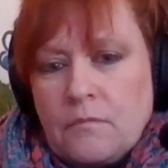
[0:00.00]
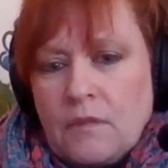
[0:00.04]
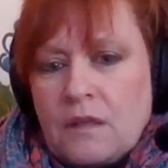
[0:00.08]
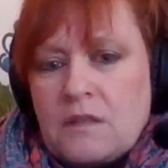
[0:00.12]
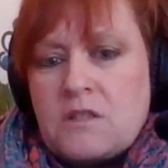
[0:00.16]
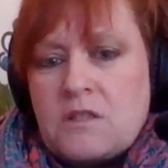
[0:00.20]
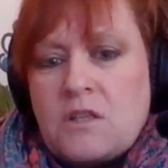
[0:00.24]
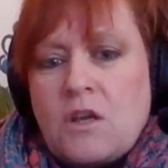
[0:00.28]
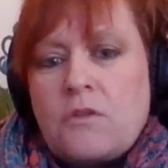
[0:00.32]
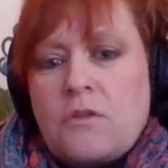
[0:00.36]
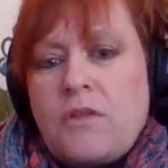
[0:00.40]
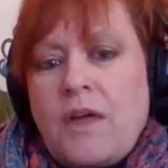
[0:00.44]

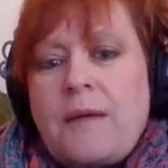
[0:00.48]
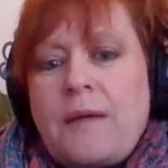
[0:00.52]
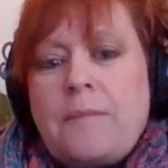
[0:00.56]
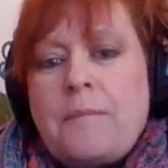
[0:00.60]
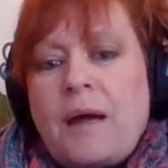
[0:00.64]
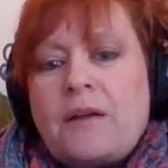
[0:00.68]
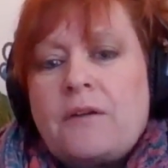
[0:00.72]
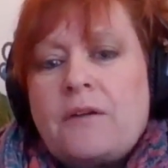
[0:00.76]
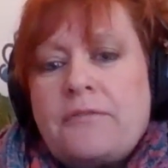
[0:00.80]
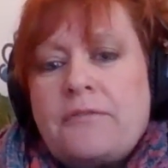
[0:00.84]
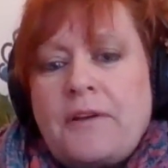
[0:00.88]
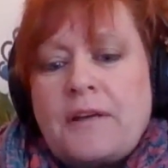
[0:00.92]
So they
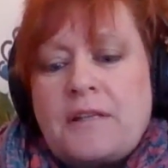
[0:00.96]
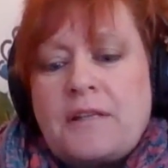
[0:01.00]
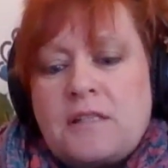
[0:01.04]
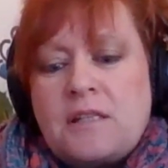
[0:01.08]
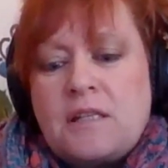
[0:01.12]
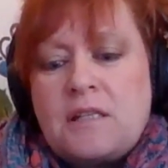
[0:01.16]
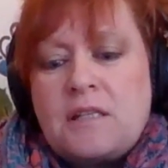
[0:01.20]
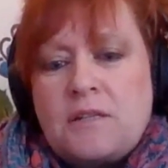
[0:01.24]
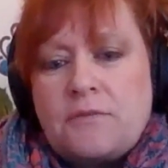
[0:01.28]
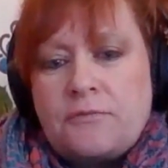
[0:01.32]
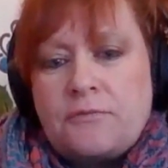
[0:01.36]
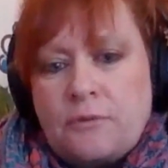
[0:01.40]

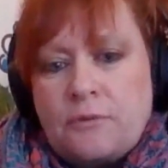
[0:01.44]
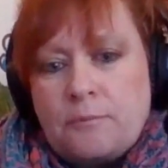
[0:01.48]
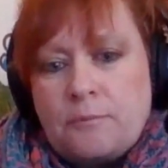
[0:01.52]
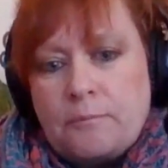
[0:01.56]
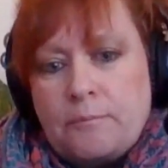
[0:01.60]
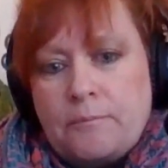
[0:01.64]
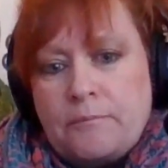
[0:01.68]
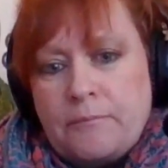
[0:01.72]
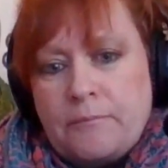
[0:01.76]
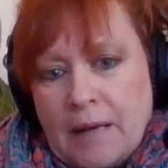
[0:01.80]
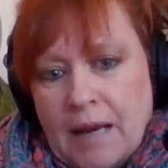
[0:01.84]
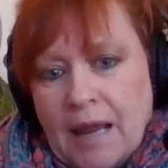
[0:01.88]
manifest in different
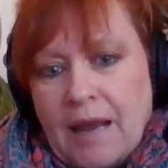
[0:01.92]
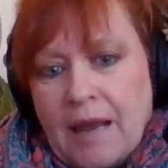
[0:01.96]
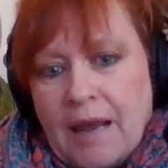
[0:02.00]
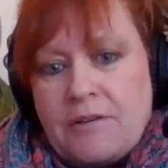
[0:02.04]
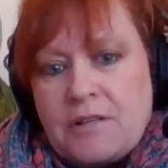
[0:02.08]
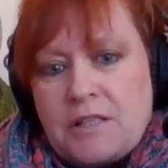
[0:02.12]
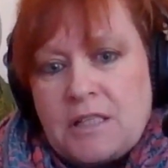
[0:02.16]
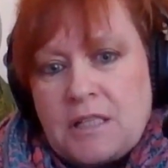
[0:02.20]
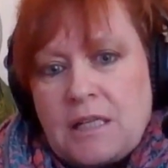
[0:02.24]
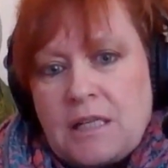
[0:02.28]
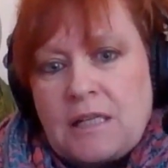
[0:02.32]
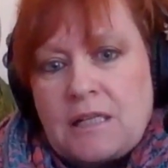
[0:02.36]

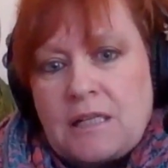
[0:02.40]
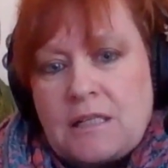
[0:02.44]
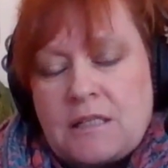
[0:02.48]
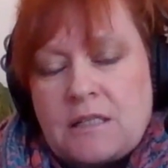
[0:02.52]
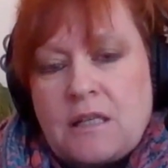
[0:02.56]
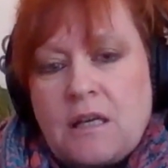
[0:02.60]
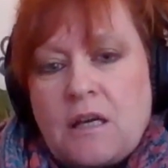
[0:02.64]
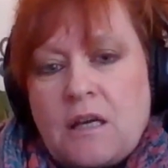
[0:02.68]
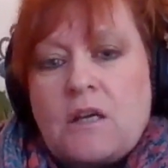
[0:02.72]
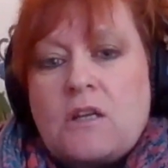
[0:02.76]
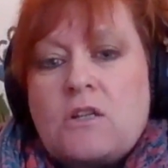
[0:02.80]
polarities.